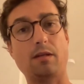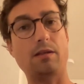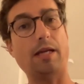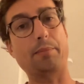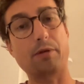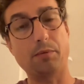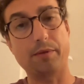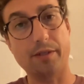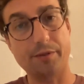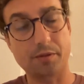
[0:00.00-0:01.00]
collaborate
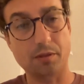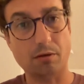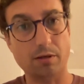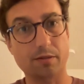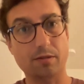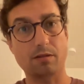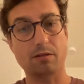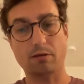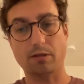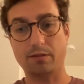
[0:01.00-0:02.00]
with others across
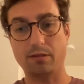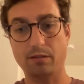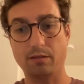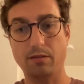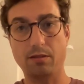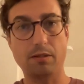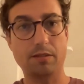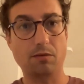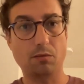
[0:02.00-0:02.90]
across the, the U.S.